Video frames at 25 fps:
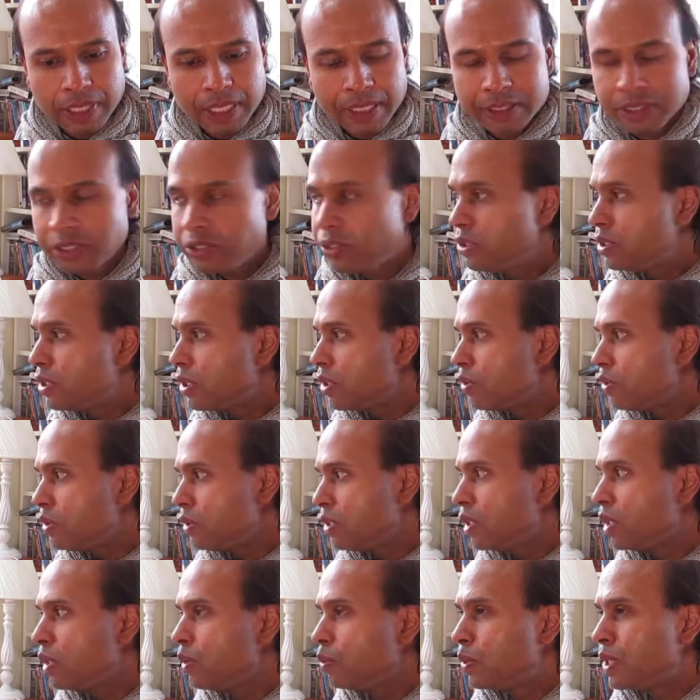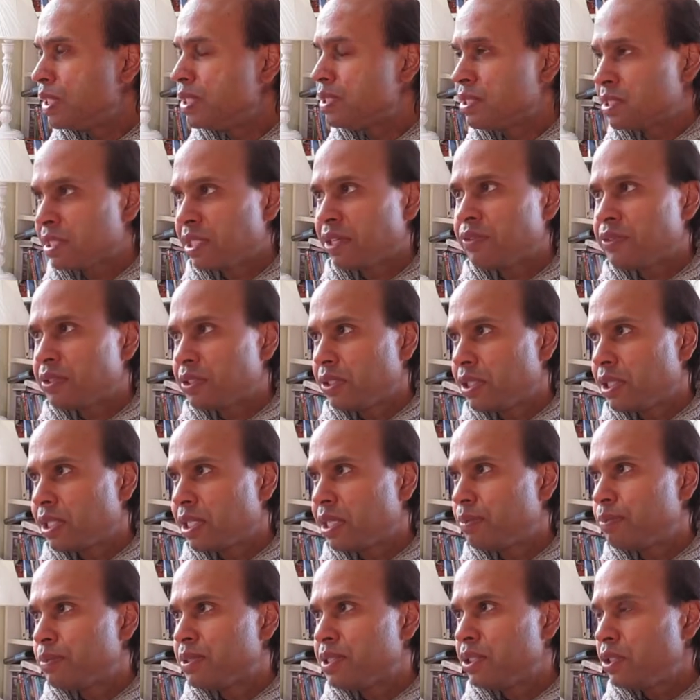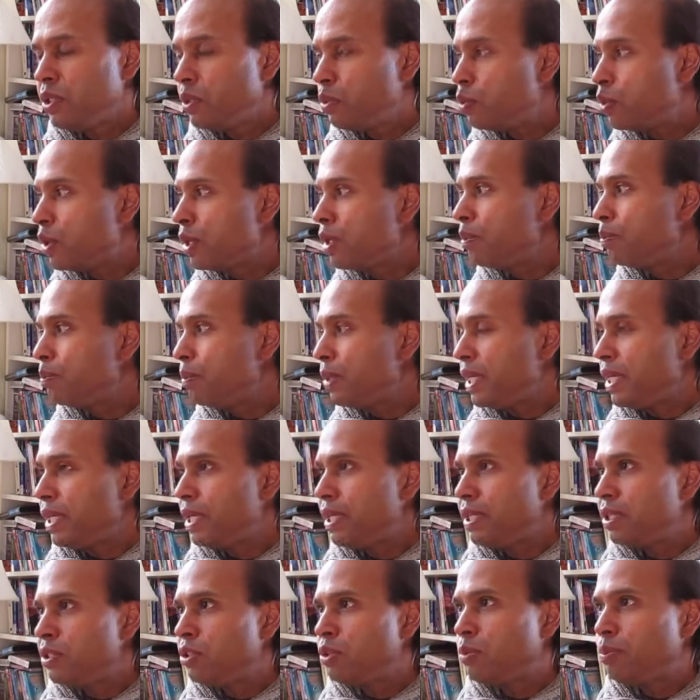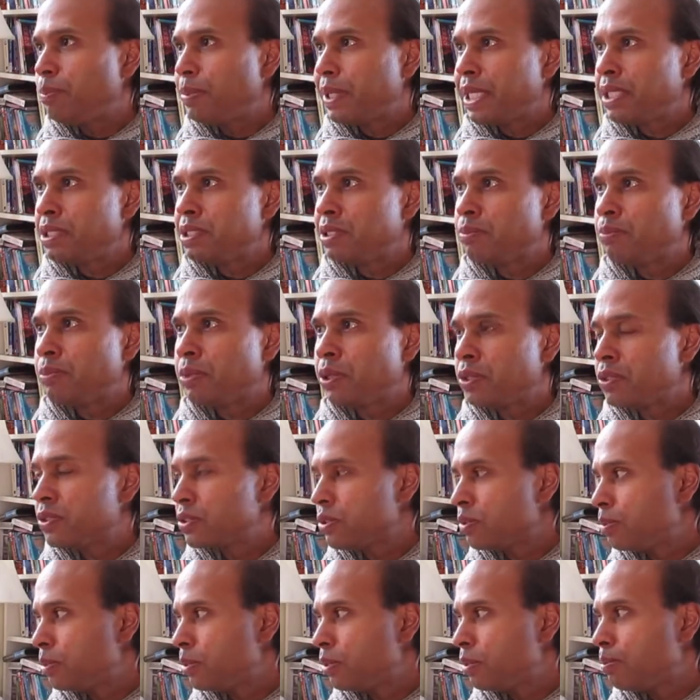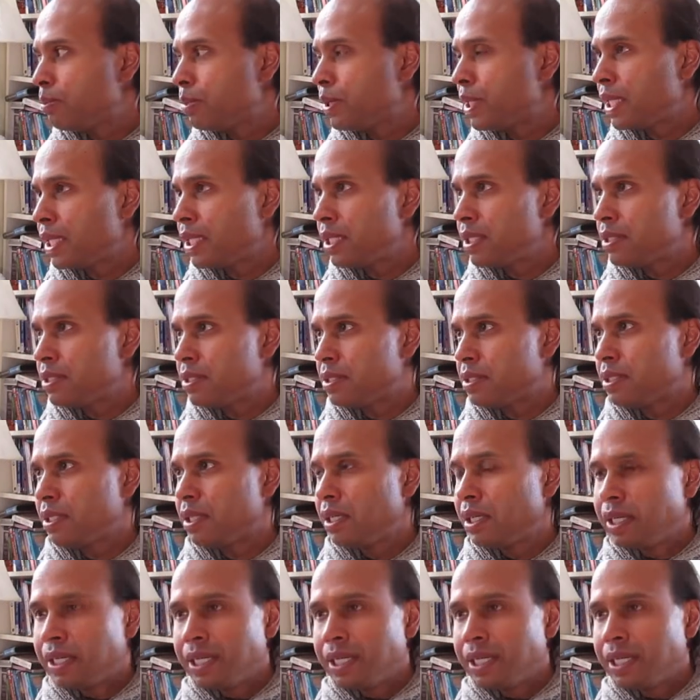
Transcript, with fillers: so you don't know when stuff's going to come. So you want to be in your best possible place.